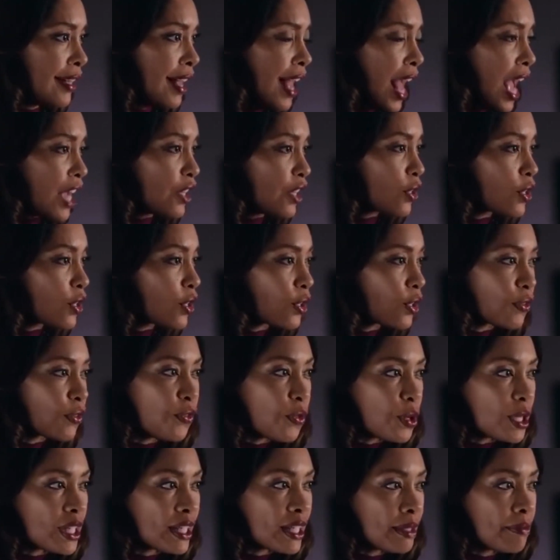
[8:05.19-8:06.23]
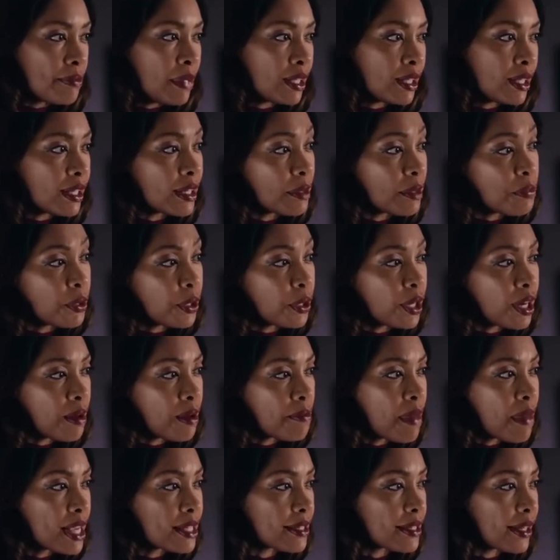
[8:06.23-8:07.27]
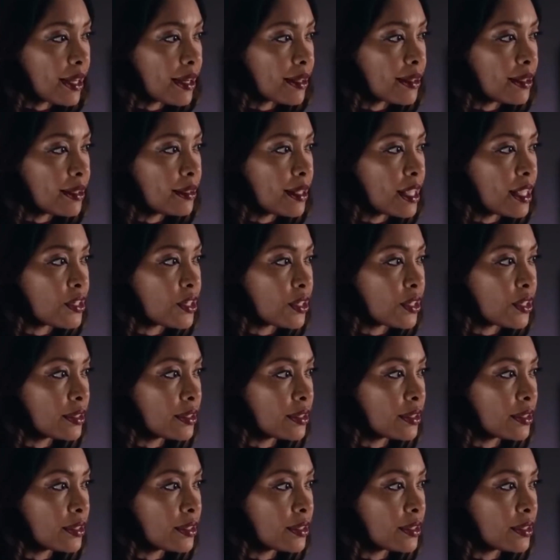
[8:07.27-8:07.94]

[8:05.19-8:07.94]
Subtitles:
I just took $14 million and put it on my side of the ledger.